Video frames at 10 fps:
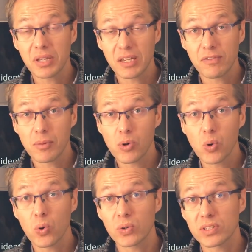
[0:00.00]
if I'm
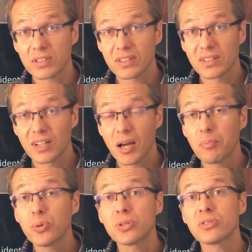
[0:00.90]
caught, I'm
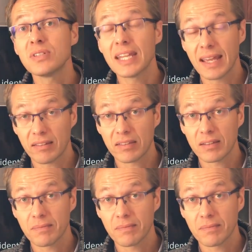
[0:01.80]
put to death.